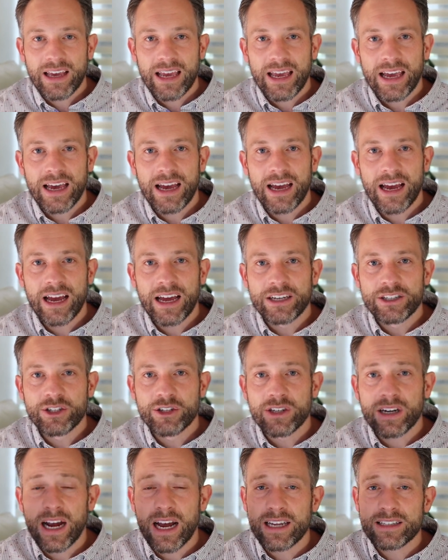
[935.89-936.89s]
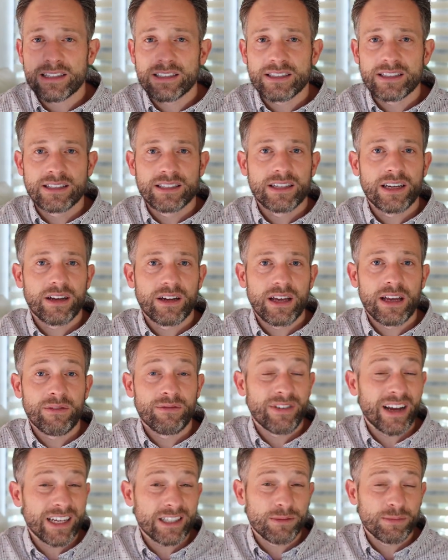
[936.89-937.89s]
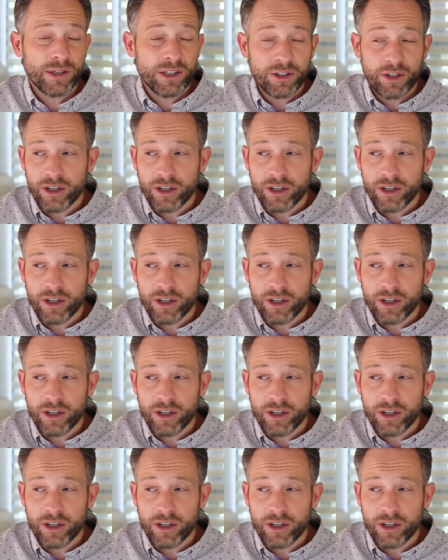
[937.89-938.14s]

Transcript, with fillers: and your guys' investment